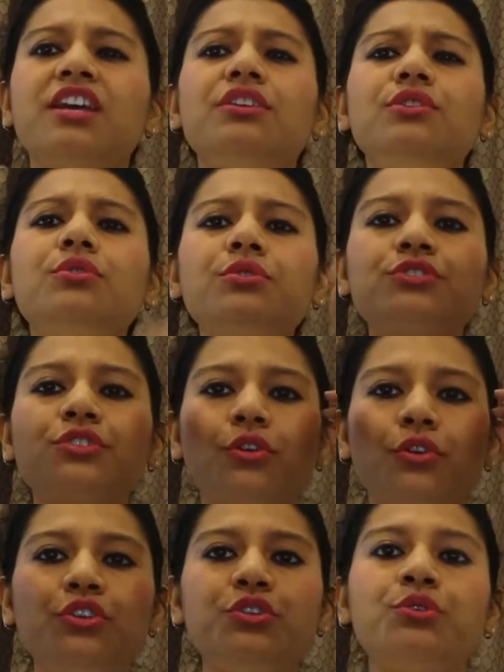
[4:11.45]
use your
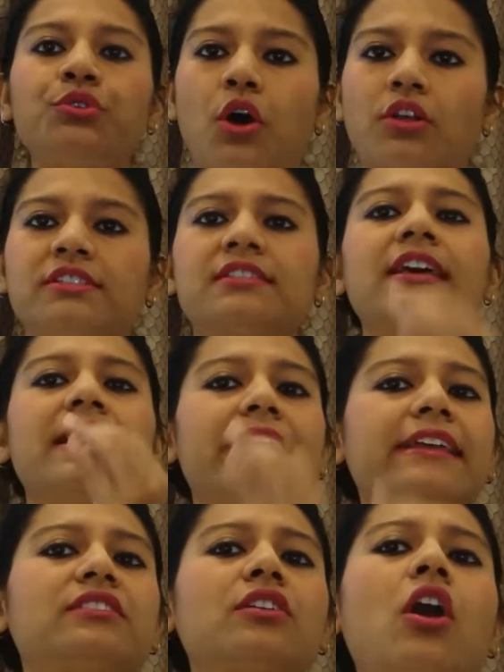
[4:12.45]
neurons,
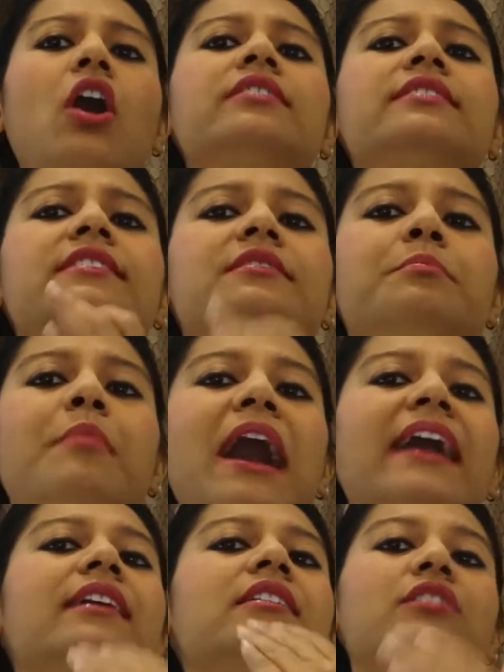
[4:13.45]
it causes
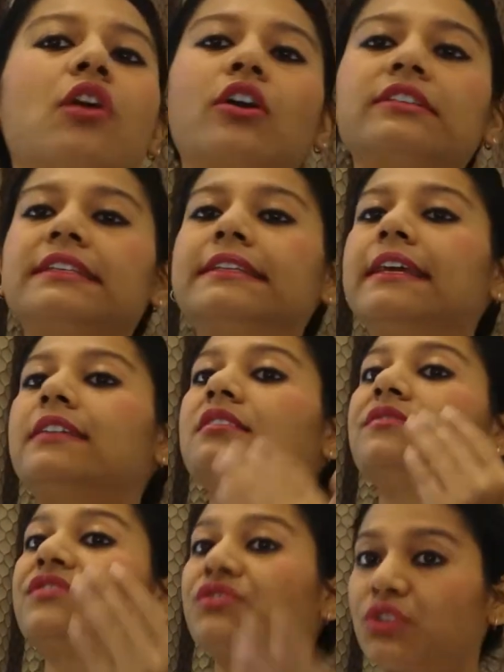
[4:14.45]
mild
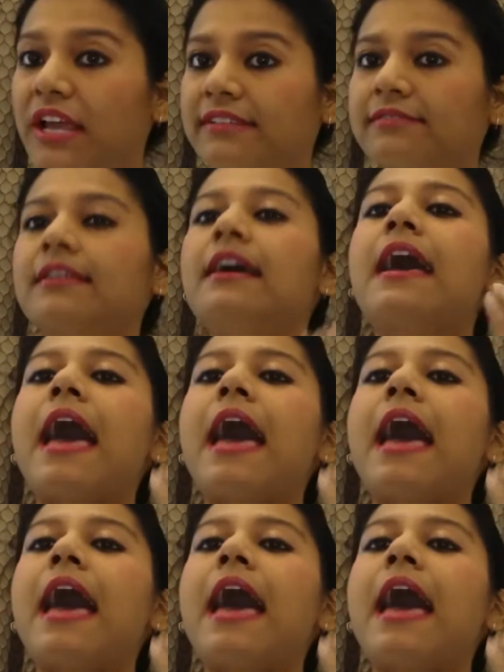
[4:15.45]
oxidative stress